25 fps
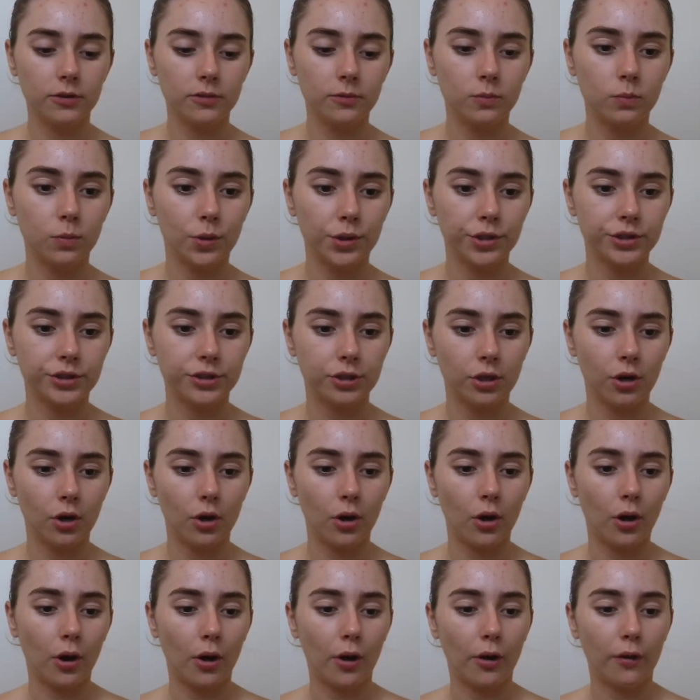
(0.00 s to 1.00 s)
just washed it
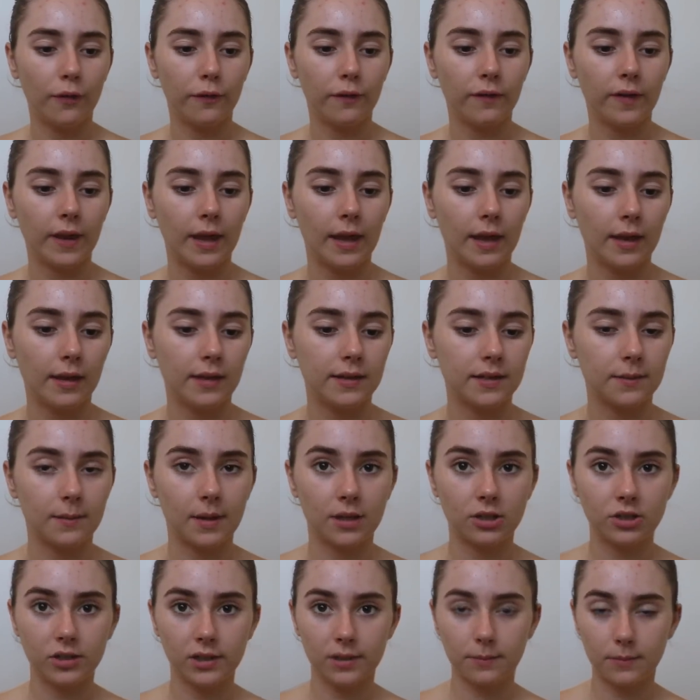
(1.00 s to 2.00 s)
off and I'm
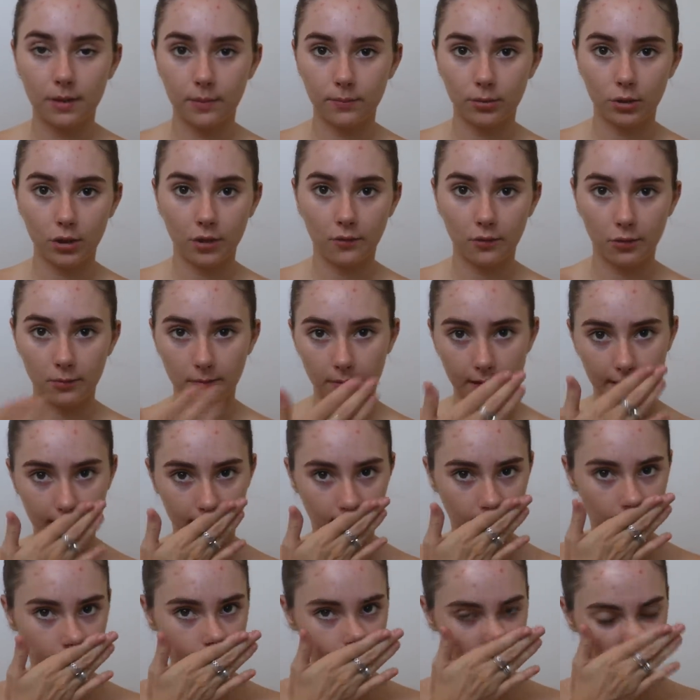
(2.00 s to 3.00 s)
actually in my beauty room
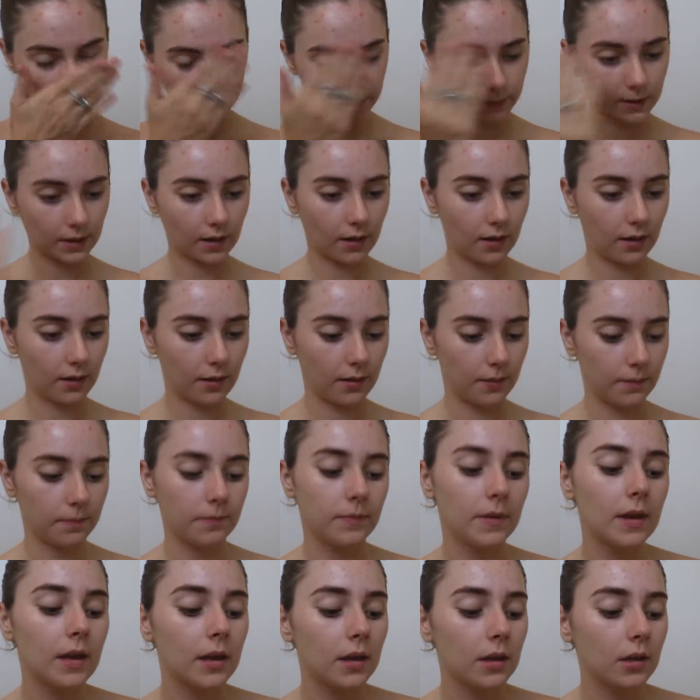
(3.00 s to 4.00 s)
now.
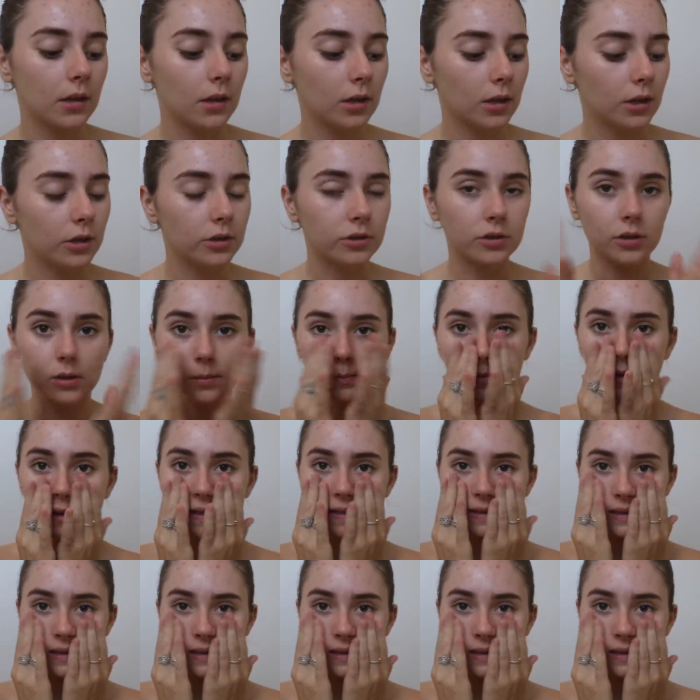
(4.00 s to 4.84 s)
Um, so my